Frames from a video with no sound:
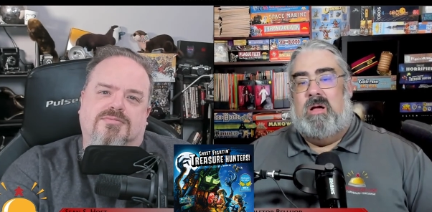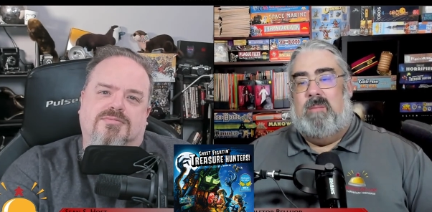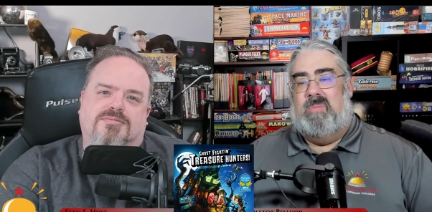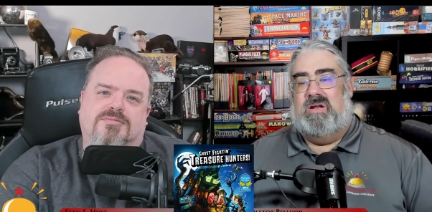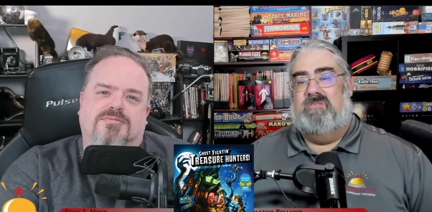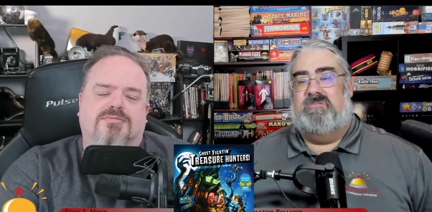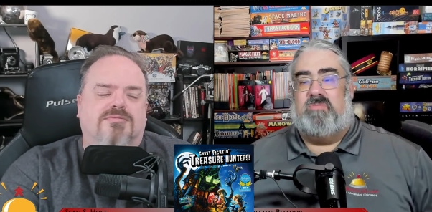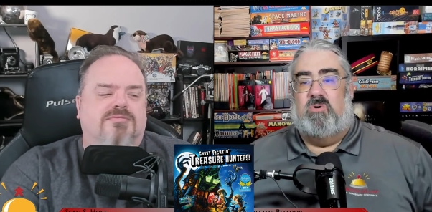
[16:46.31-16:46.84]

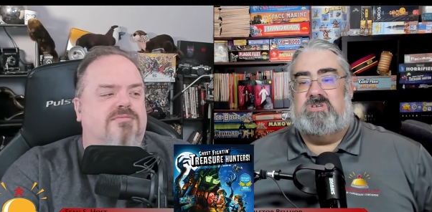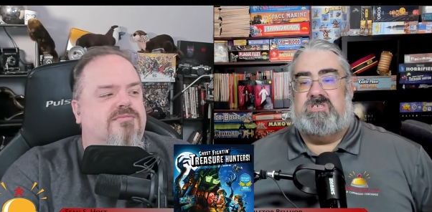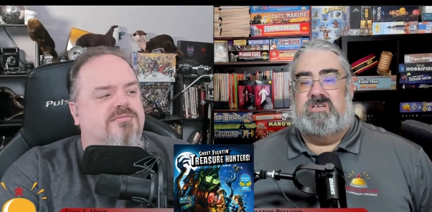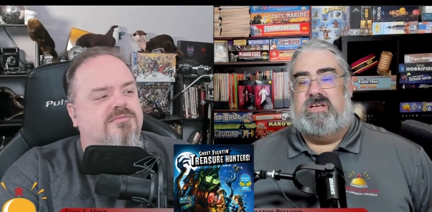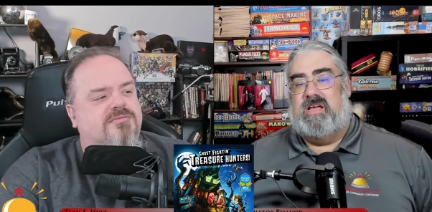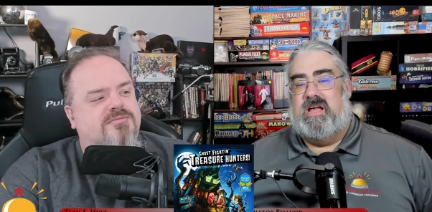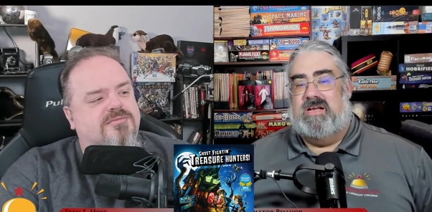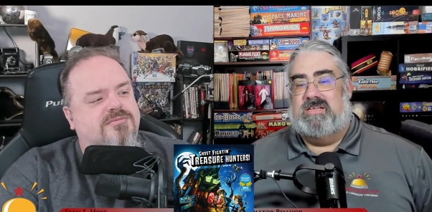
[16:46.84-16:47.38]
Speaker 1: But
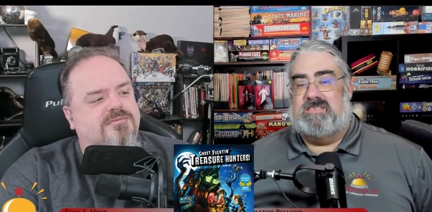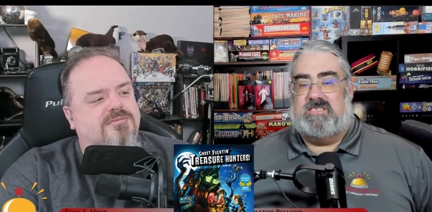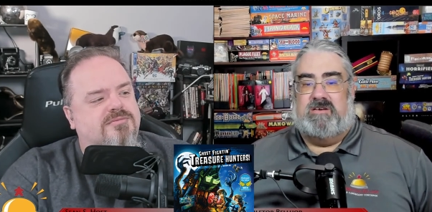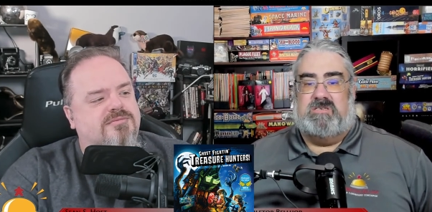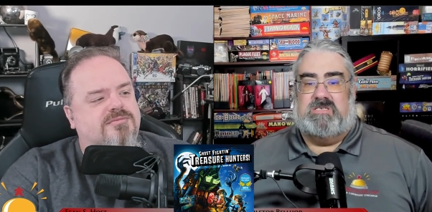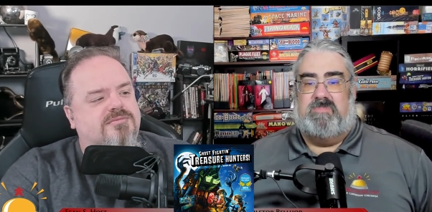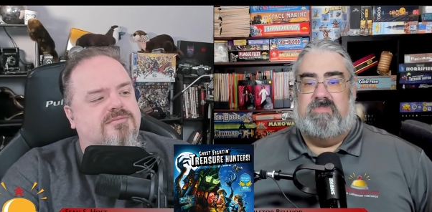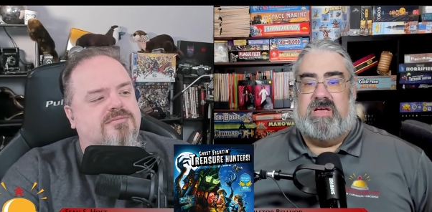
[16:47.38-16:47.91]
unfortunately, it
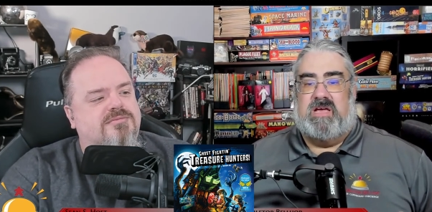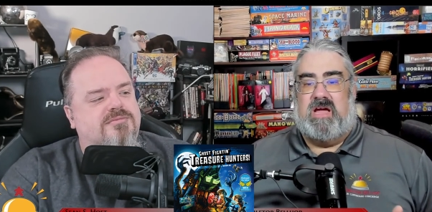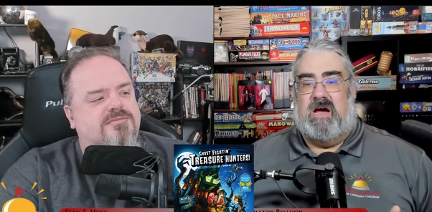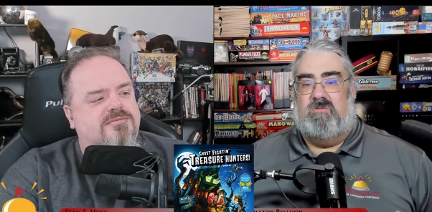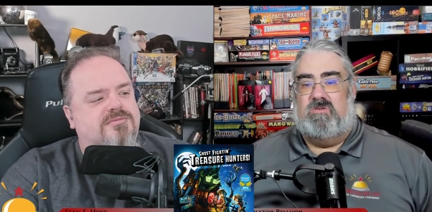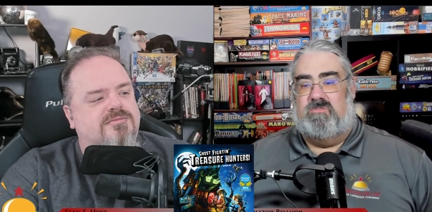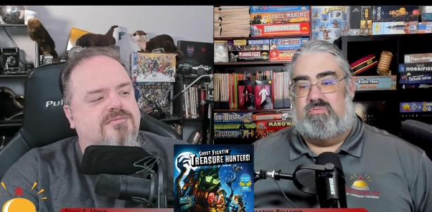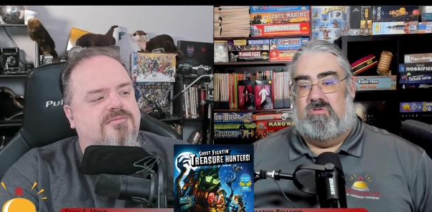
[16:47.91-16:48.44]
seems to be
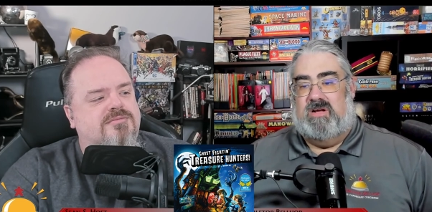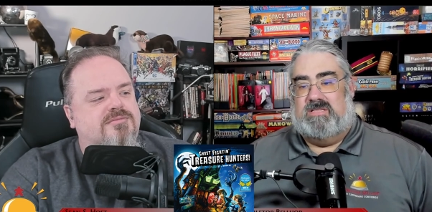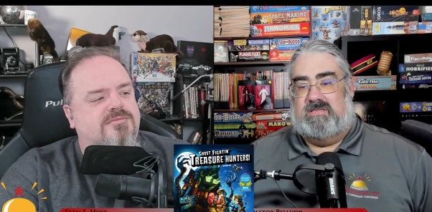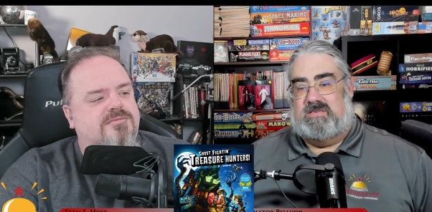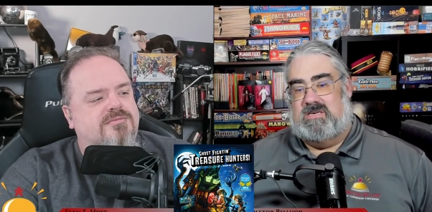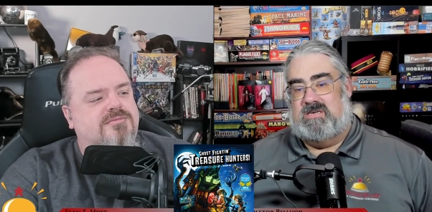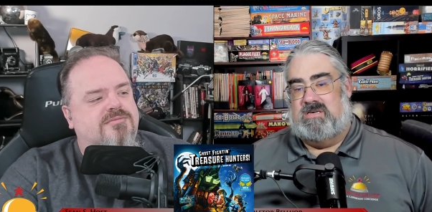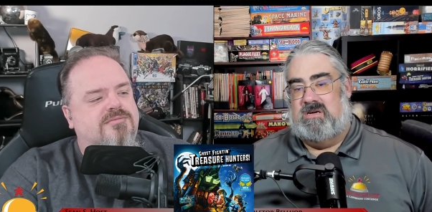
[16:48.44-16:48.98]
out of print.